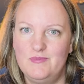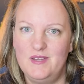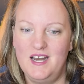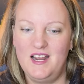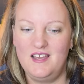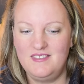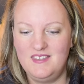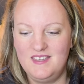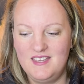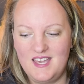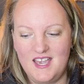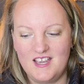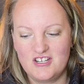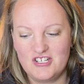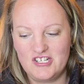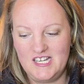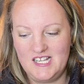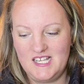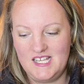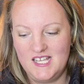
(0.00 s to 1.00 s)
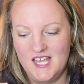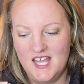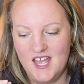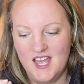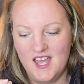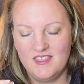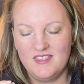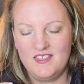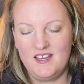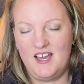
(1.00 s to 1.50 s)
And I think actually
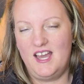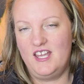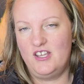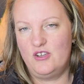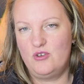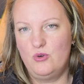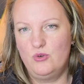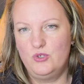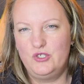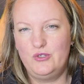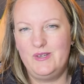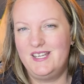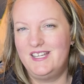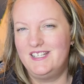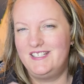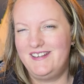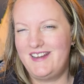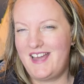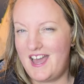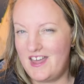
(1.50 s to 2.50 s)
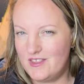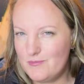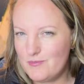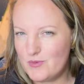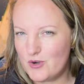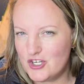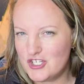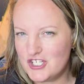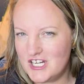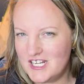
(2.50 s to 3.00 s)
the icord, doing it in other
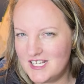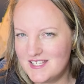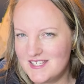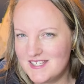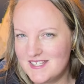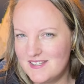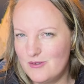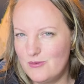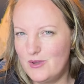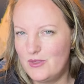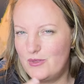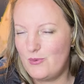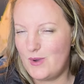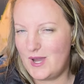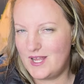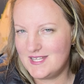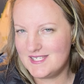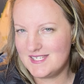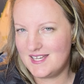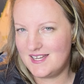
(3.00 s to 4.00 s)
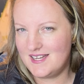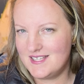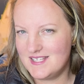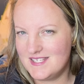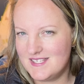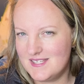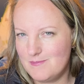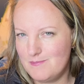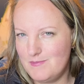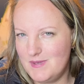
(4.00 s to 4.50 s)
projects with one
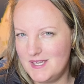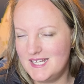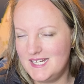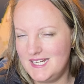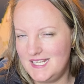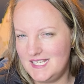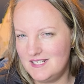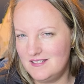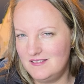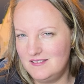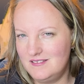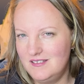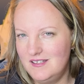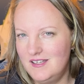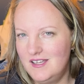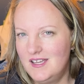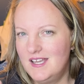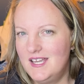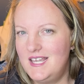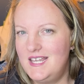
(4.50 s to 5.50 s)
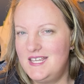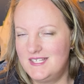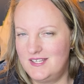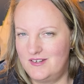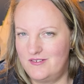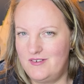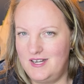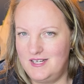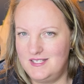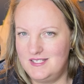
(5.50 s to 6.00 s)
size bigger needle is a
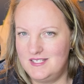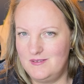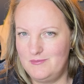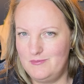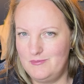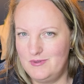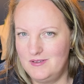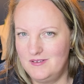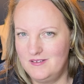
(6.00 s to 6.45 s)
great tip